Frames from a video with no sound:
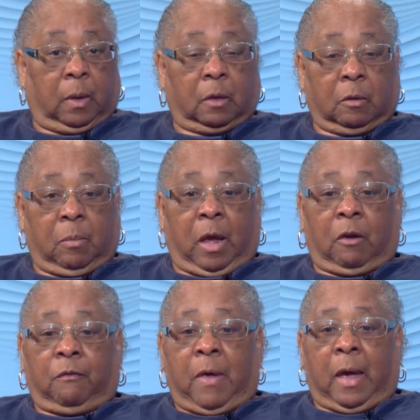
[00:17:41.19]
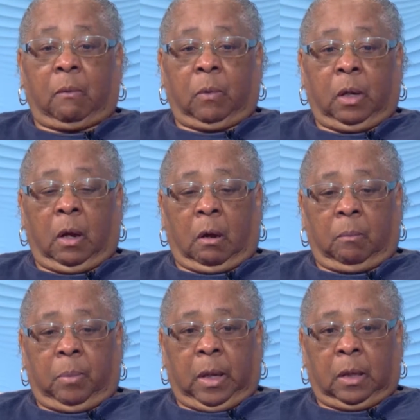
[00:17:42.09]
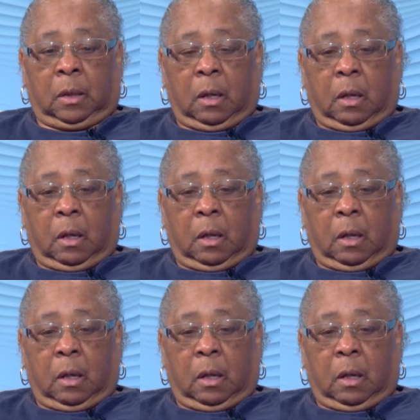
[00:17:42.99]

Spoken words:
As a matter of fact, we are being.